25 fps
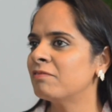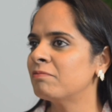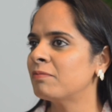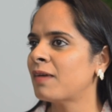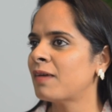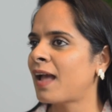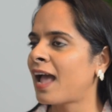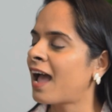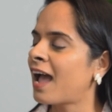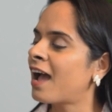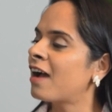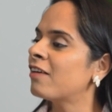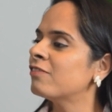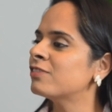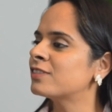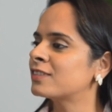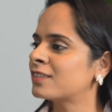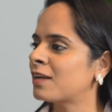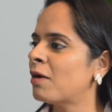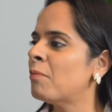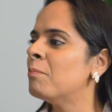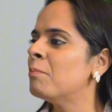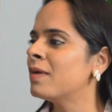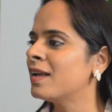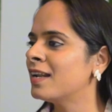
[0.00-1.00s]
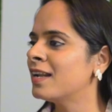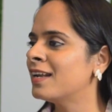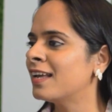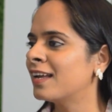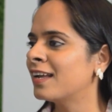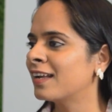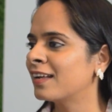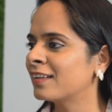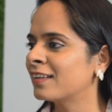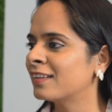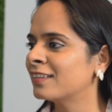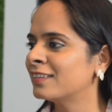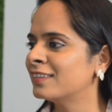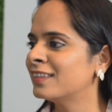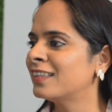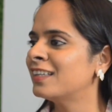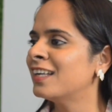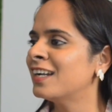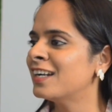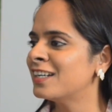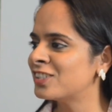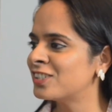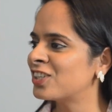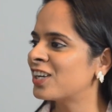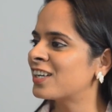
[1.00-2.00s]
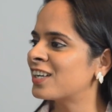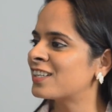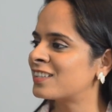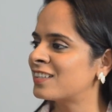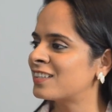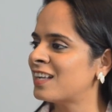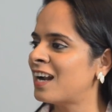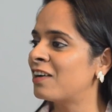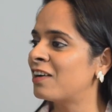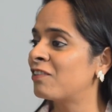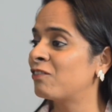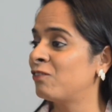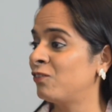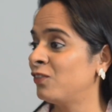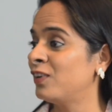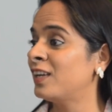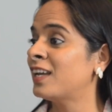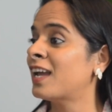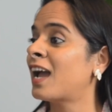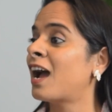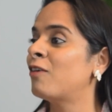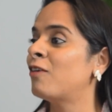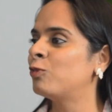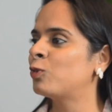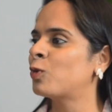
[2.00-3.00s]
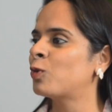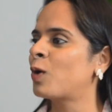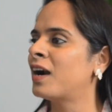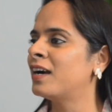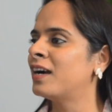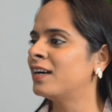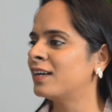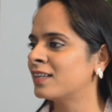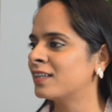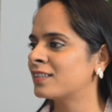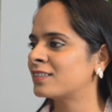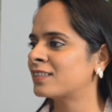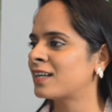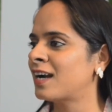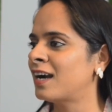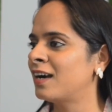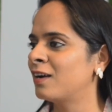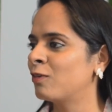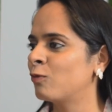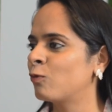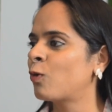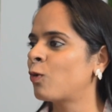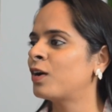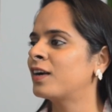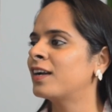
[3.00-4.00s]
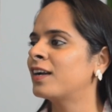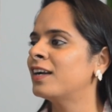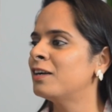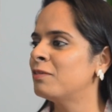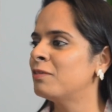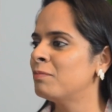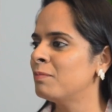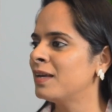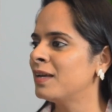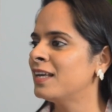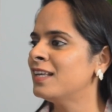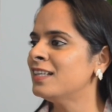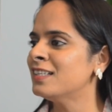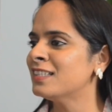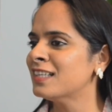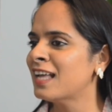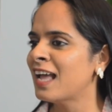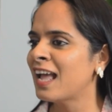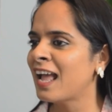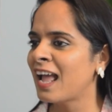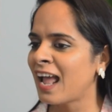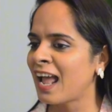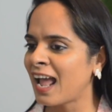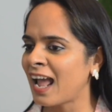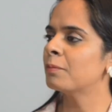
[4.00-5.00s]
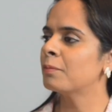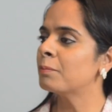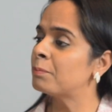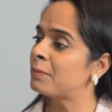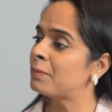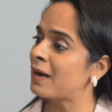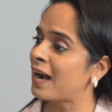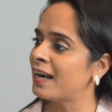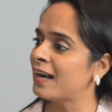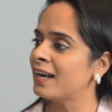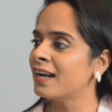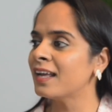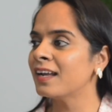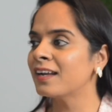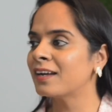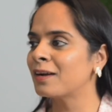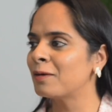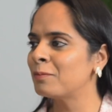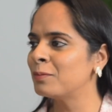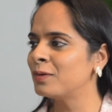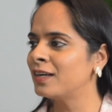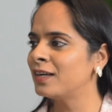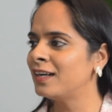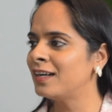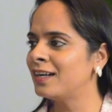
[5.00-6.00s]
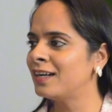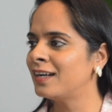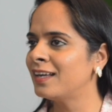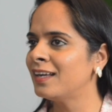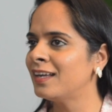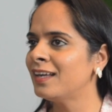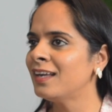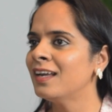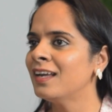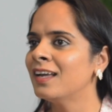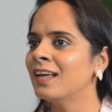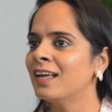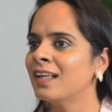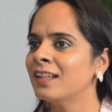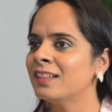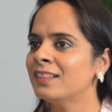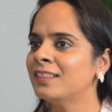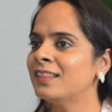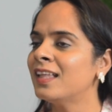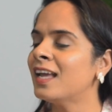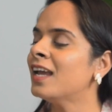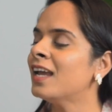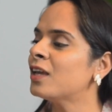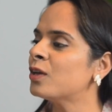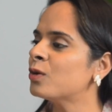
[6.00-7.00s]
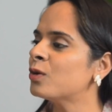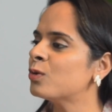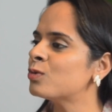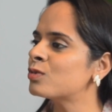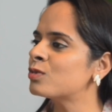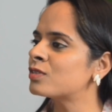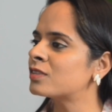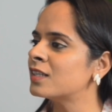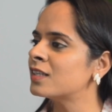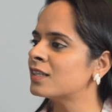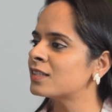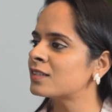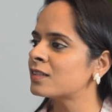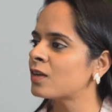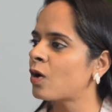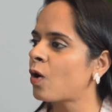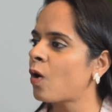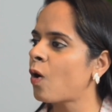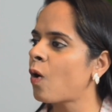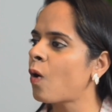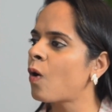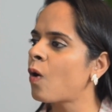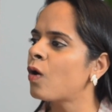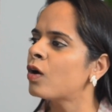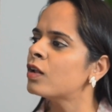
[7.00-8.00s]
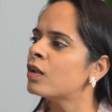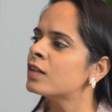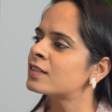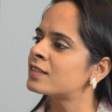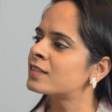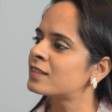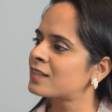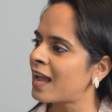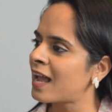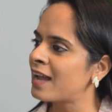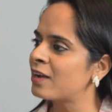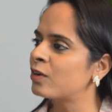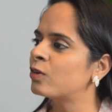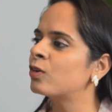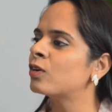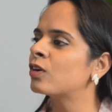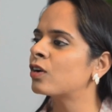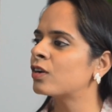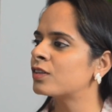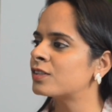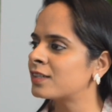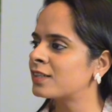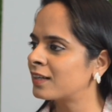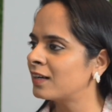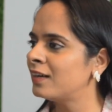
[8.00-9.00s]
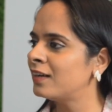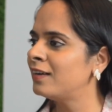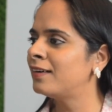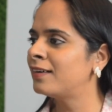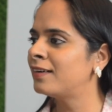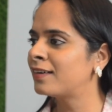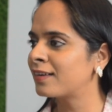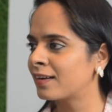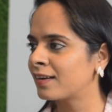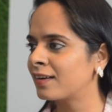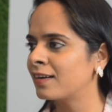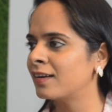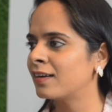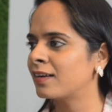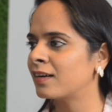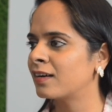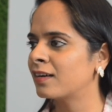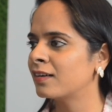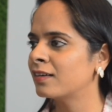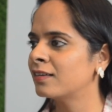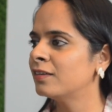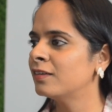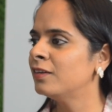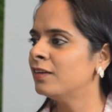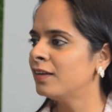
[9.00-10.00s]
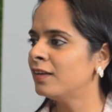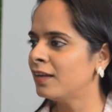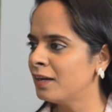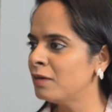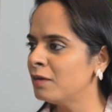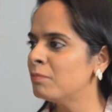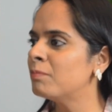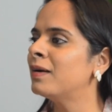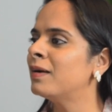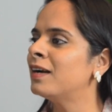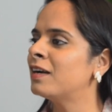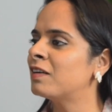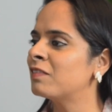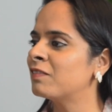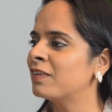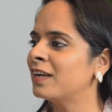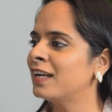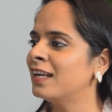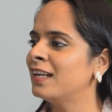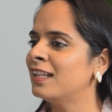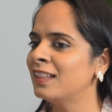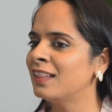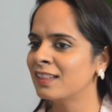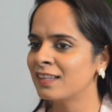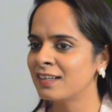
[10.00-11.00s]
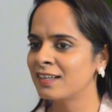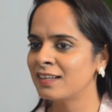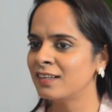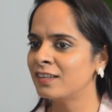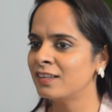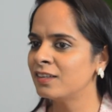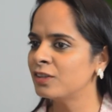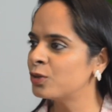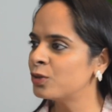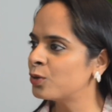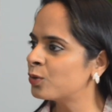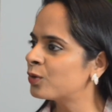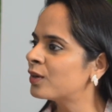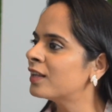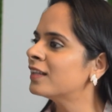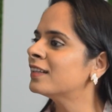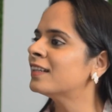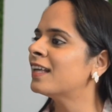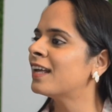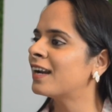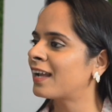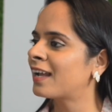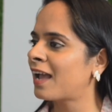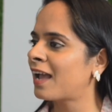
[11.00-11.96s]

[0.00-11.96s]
have some meaning. It's just that we have to understand what it means. Branding community, they use this all psychological trigger in between during their